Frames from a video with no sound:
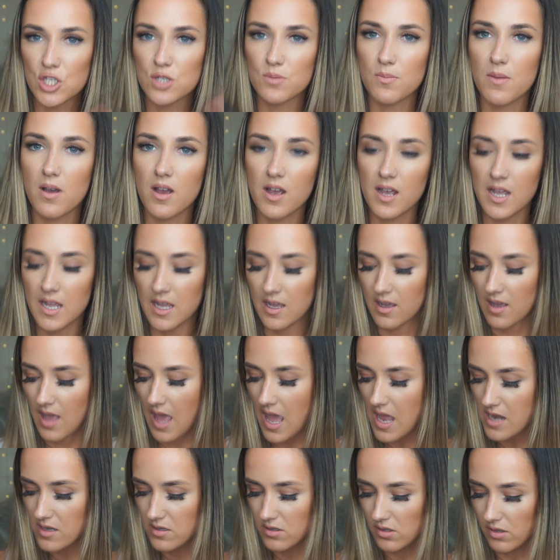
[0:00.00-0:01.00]
to my
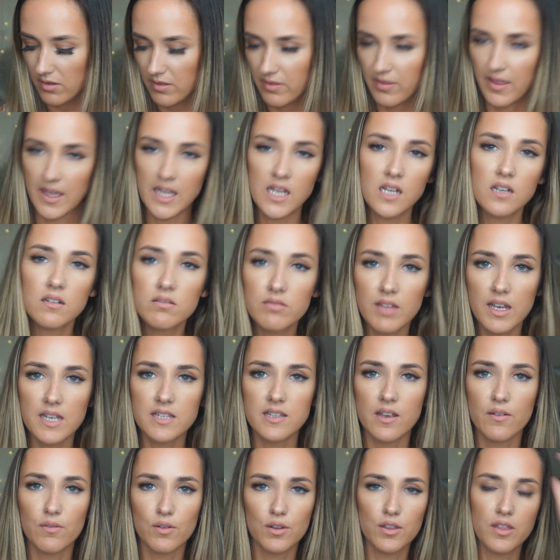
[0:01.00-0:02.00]
end, I think. That
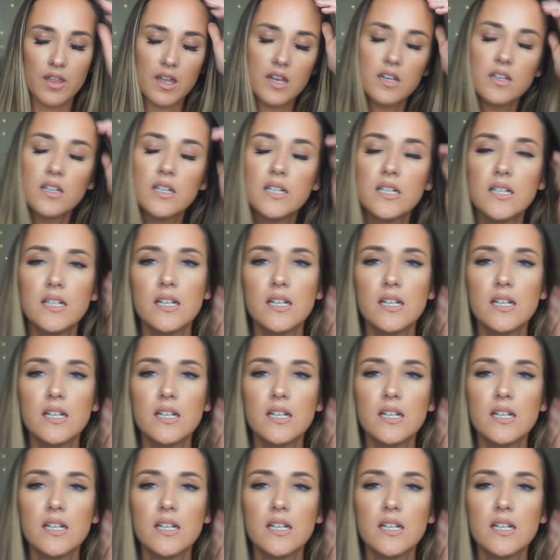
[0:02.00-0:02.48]
is everything.